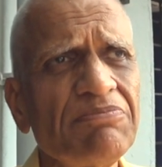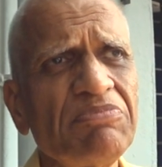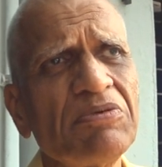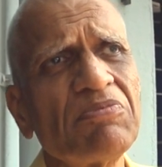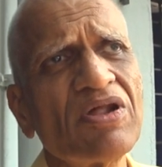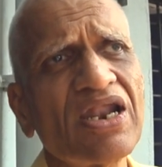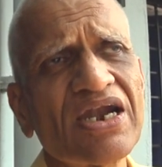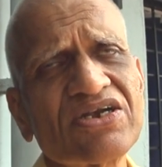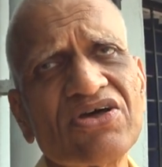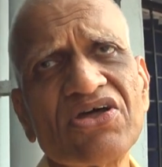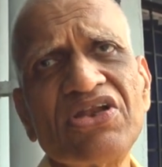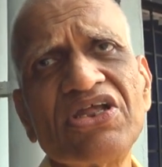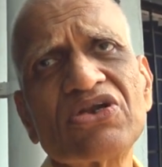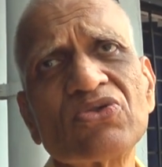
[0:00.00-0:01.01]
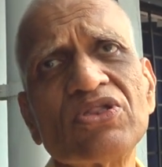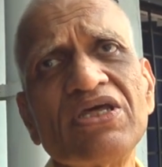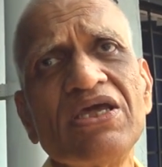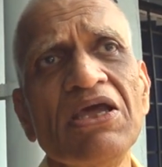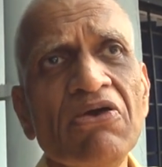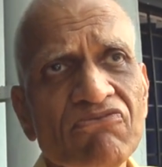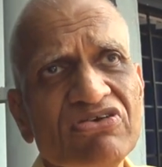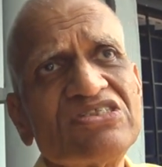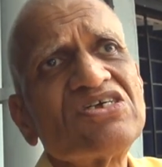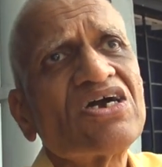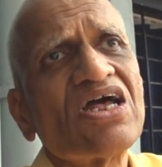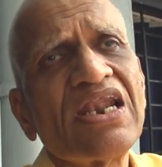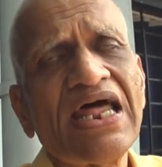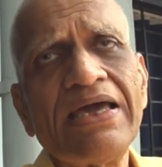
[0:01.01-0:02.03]
people are turning to the
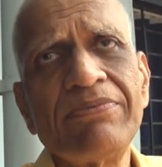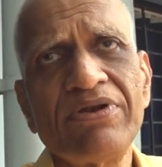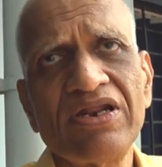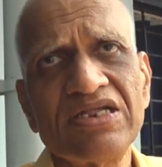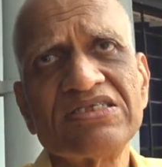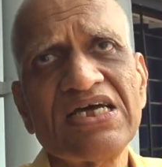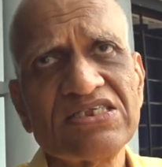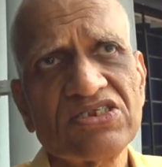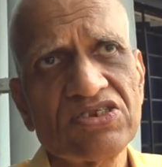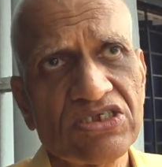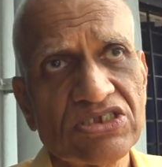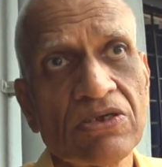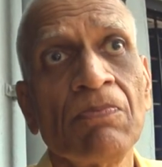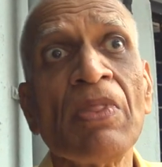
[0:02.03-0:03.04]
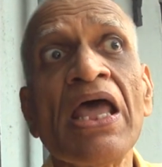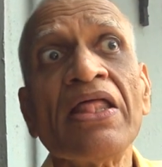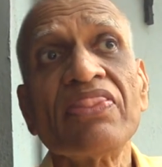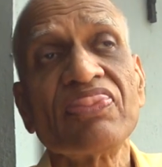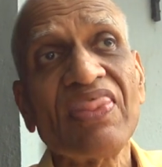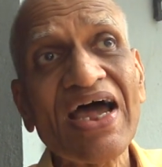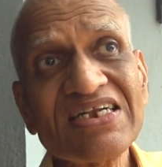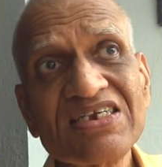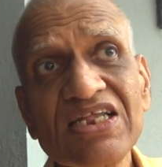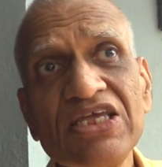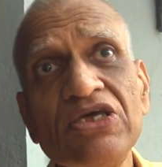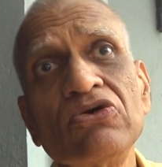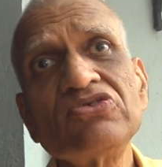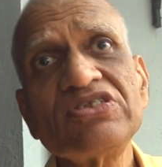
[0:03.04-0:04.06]
physical libraries as such. That
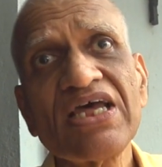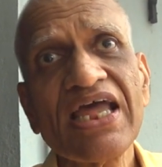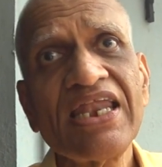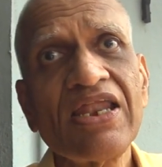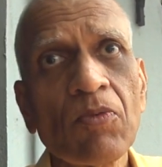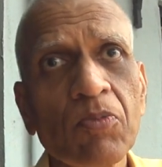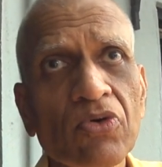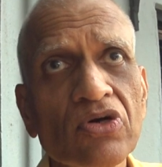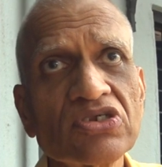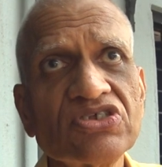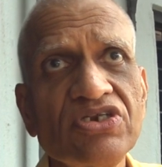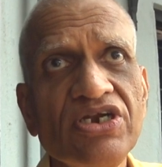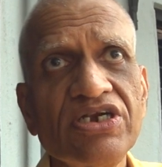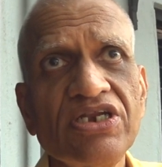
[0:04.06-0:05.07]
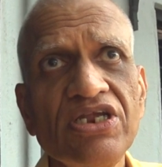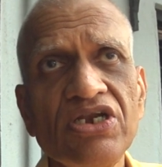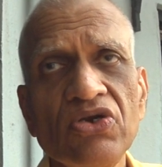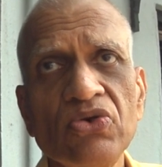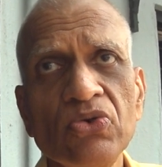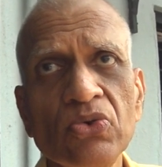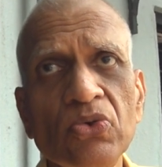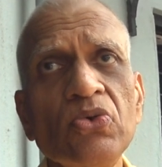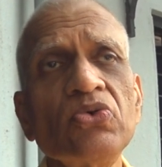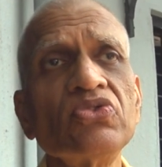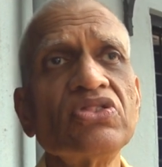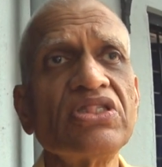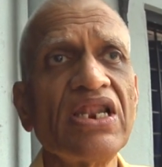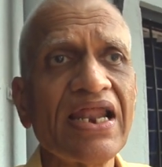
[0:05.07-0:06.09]
gives an opportunity to
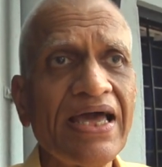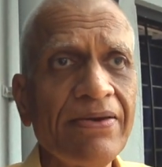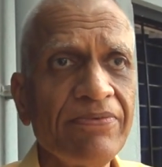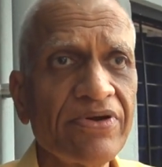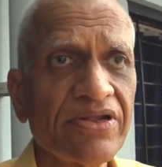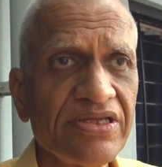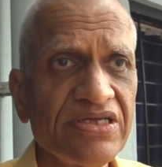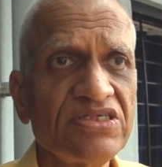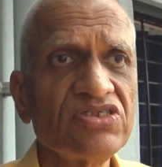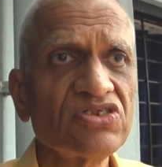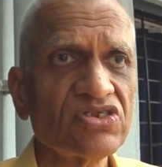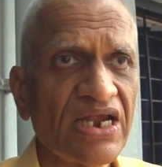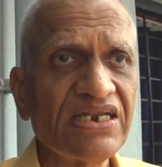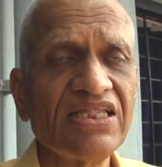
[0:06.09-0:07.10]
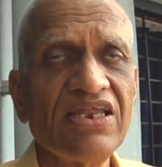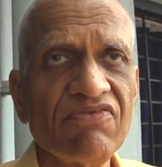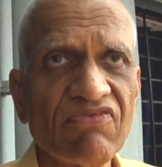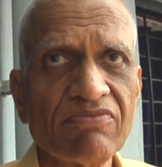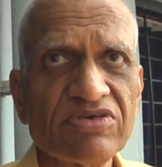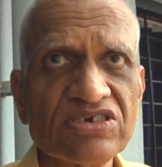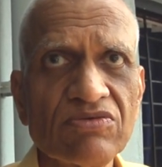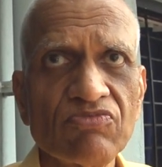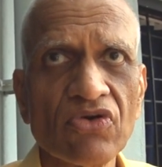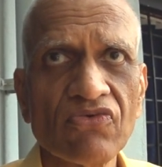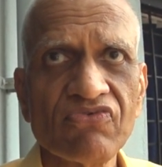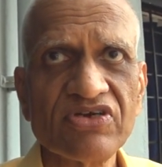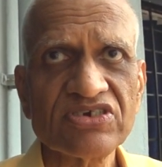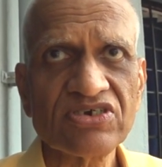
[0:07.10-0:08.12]
the librarians and the information
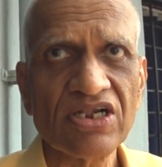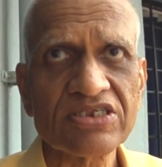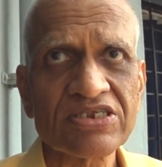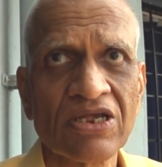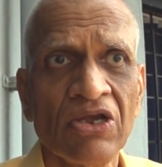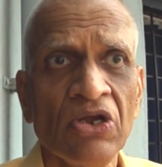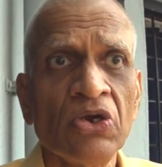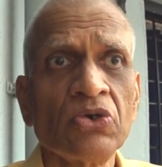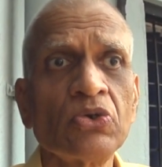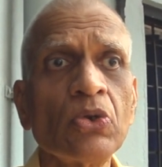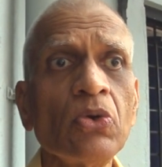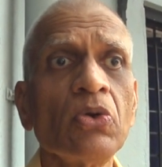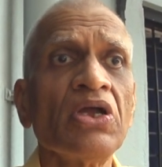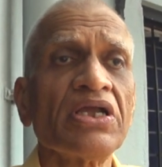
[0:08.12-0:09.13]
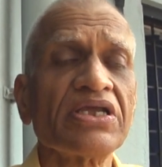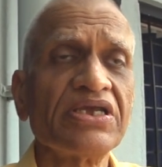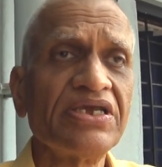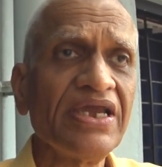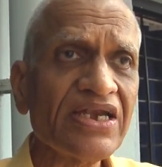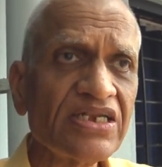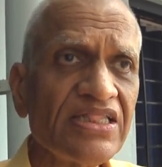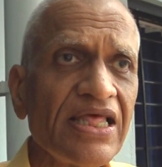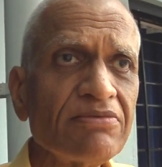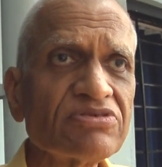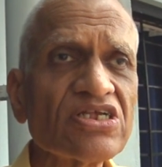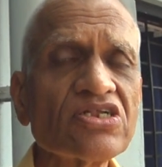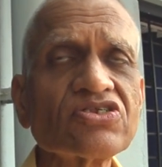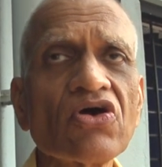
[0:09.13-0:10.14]
professionals to get
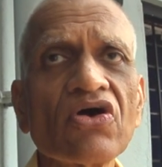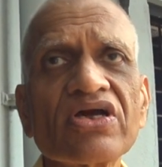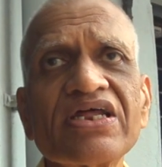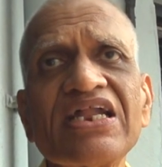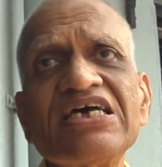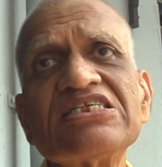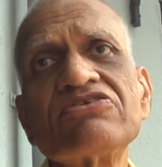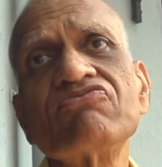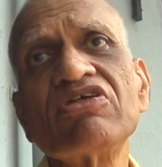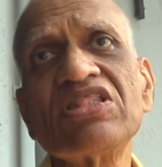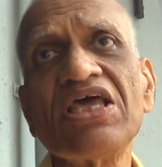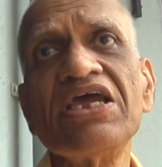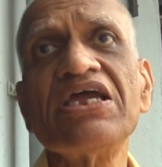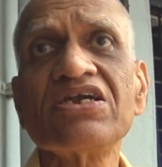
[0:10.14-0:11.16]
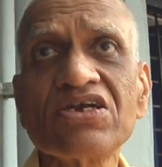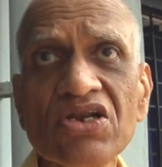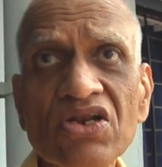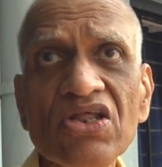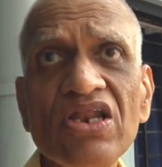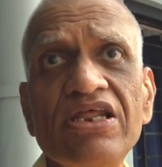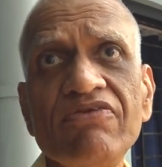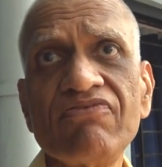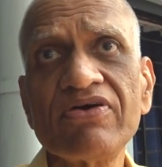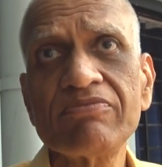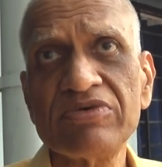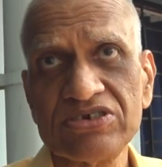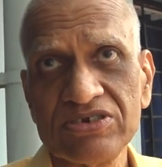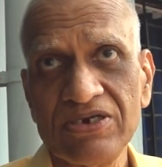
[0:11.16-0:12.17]
themselves organized with the internal
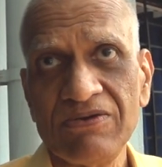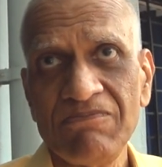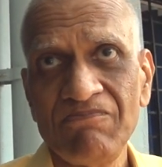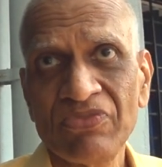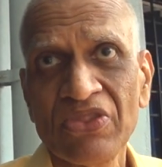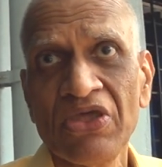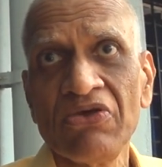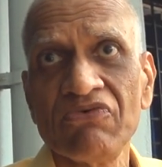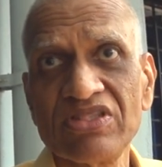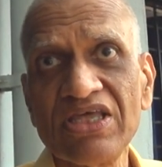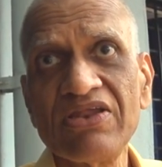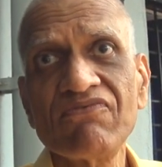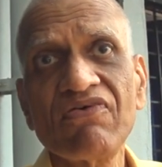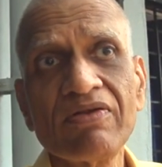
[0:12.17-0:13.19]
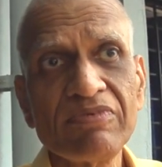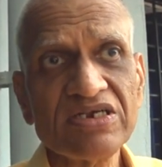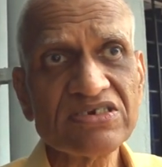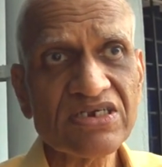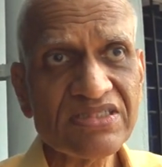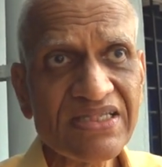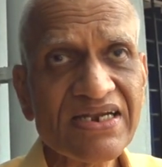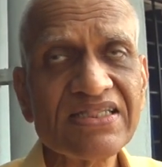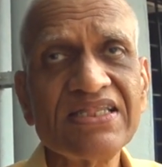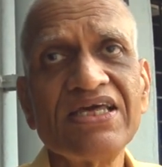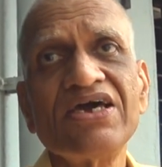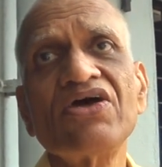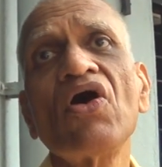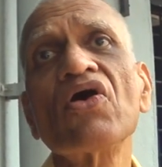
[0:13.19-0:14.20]
information, with the information that
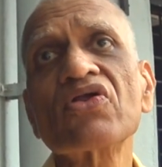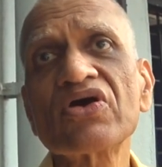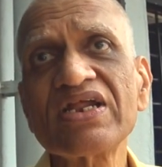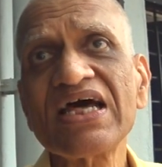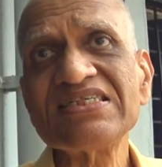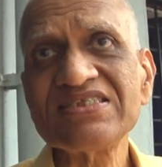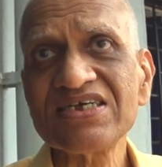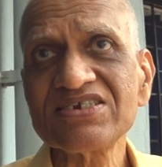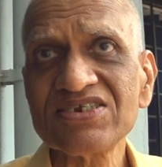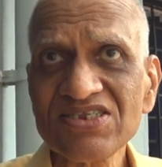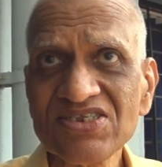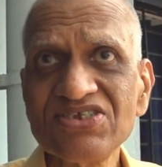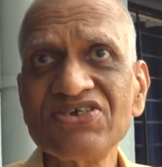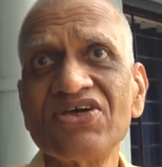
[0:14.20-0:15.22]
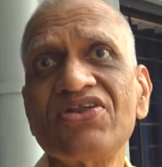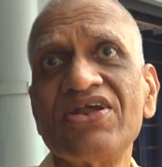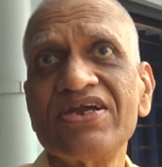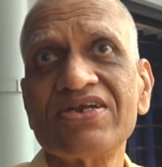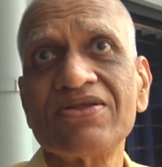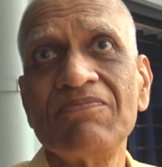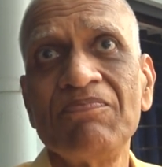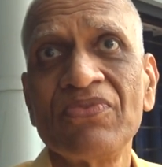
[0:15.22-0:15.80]
their organizations generate.